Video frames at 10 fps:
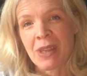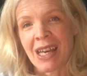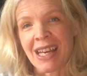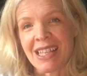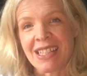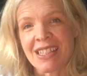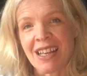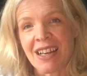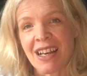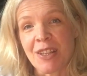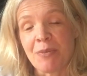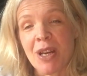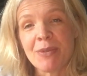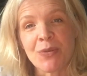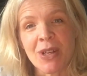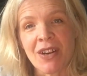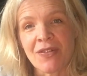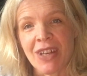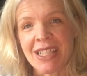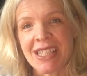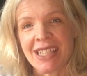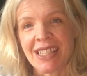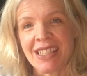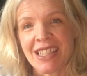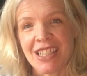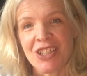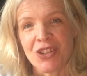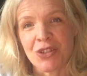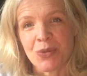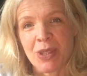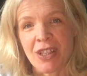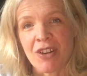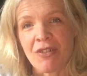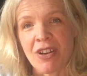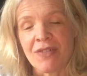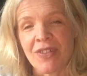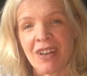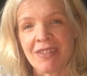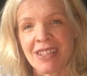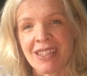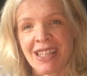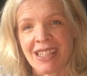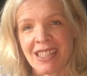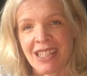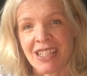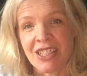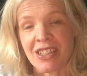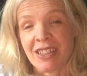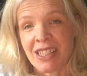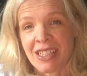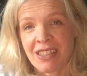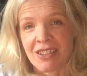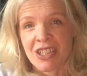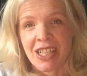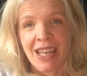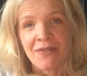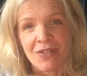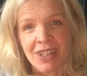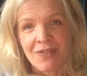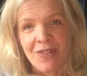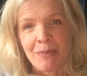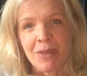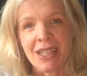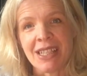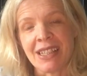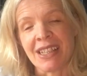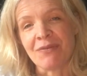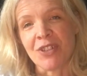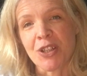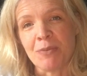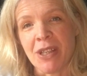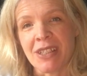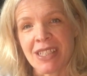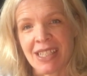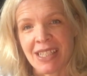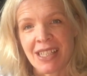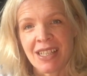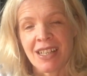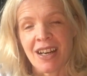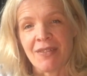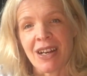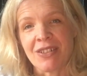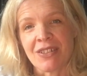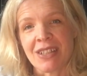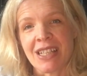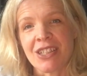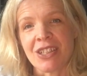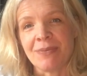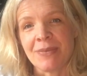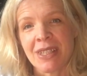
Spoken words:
And at the moment we are facing the issues with the coronavirus as a nation. It's touching every family and every community around our nation.